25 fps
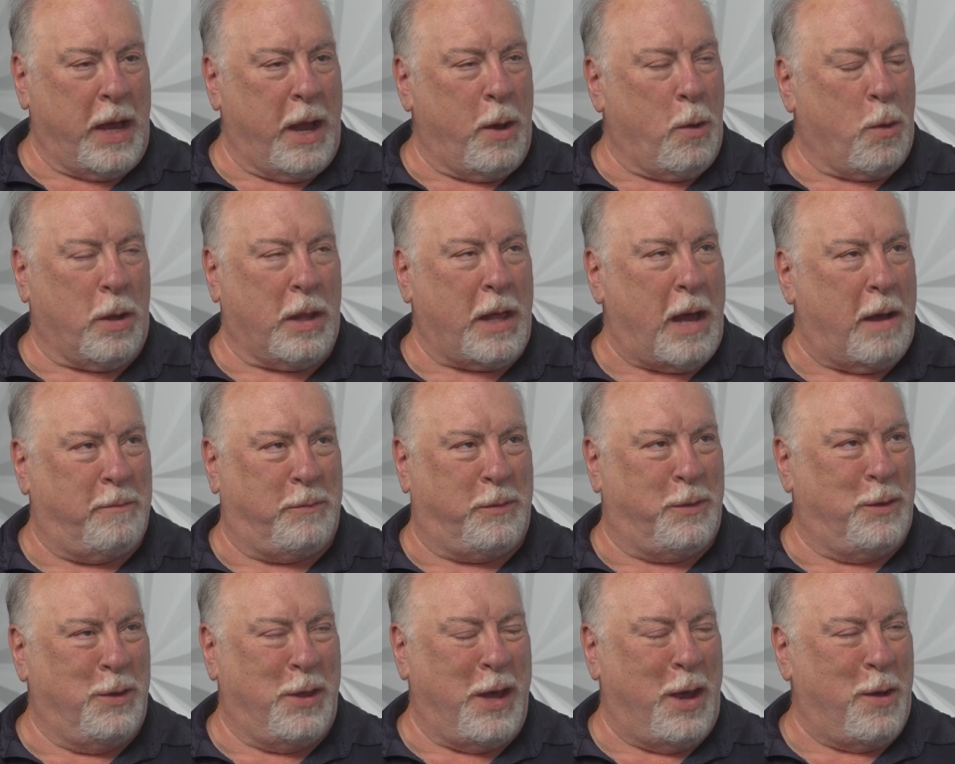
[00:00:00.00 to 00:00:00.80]
they all
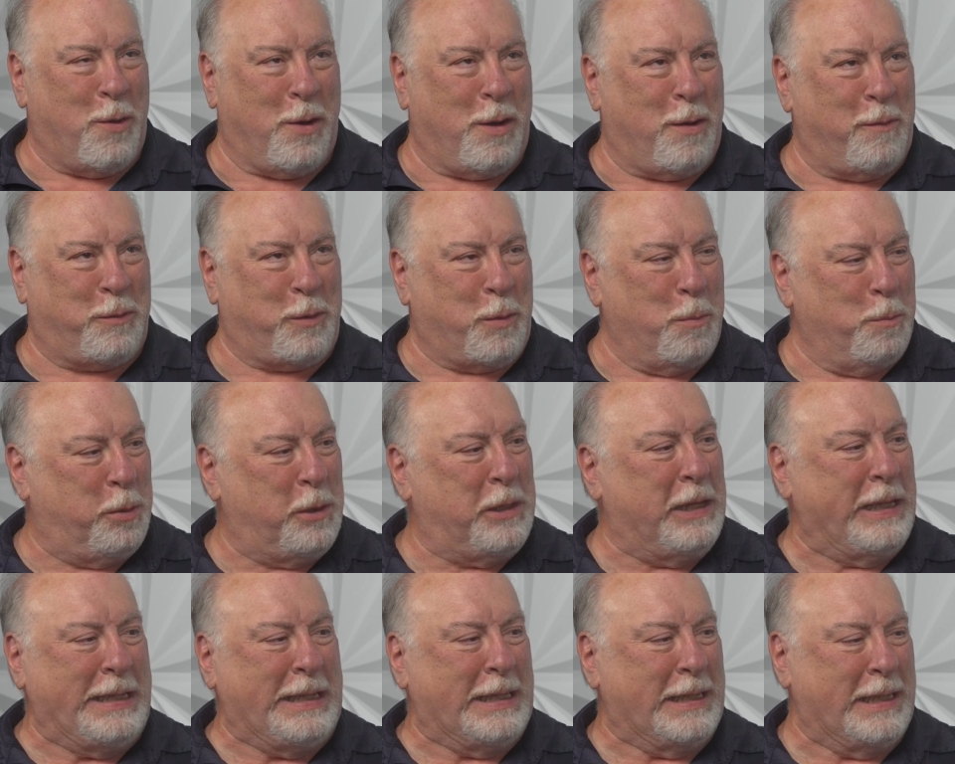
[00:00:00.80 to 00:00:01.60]
have
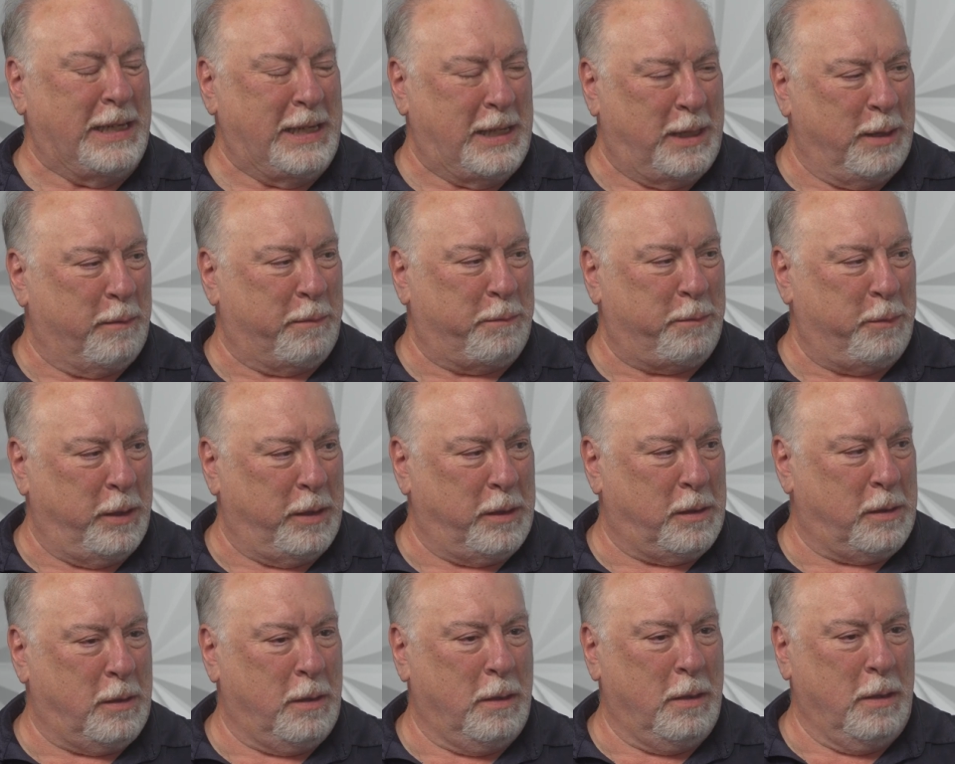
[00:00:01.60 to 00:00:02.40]
completely
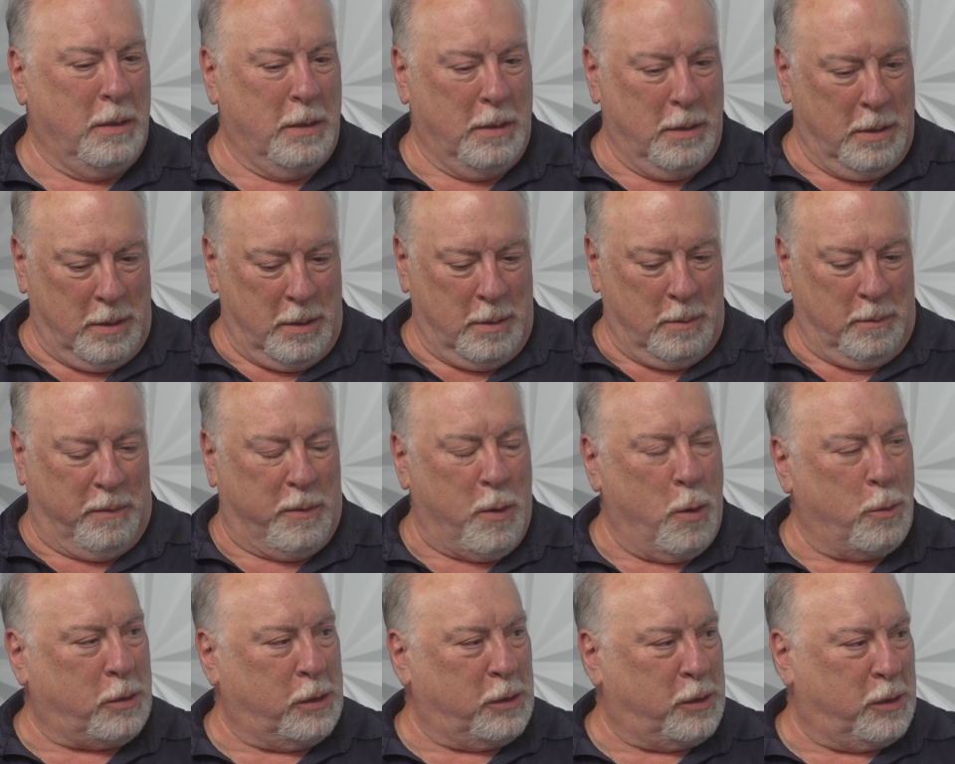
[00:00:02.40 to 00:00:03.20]
different
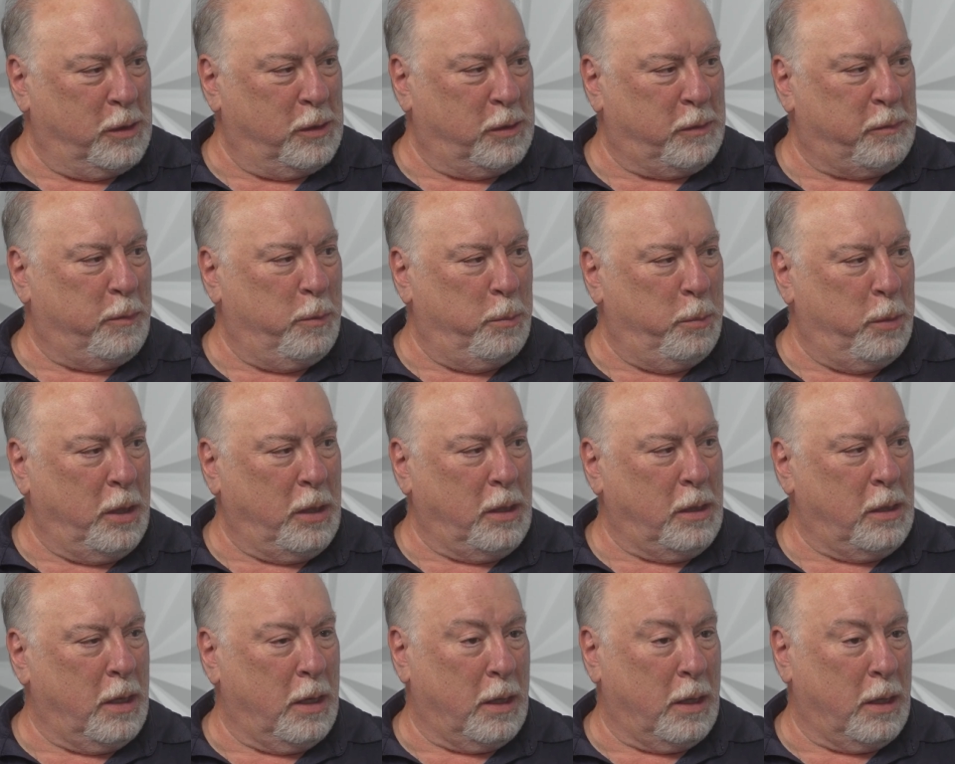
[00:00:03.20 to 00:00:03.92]
focuses for me.